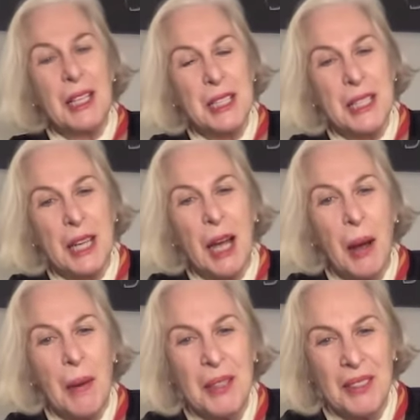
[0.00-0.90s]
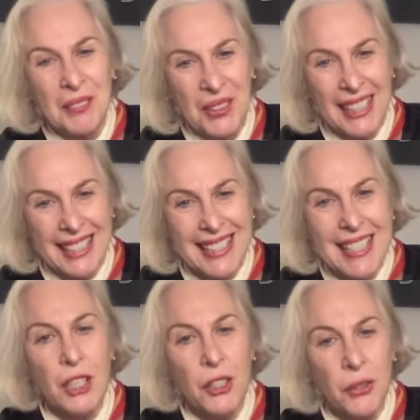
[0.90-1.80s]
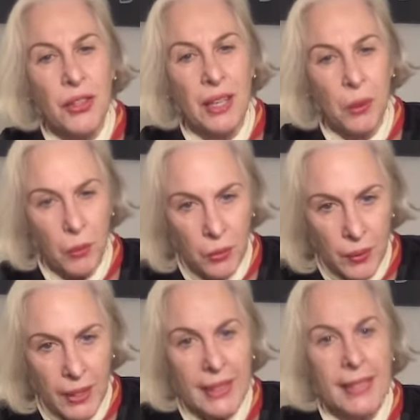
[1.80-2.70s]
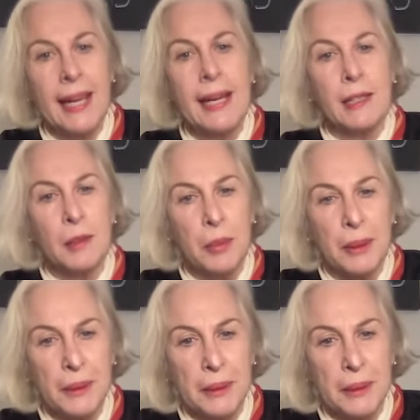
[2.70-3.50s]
just a couple of things that you think will really help?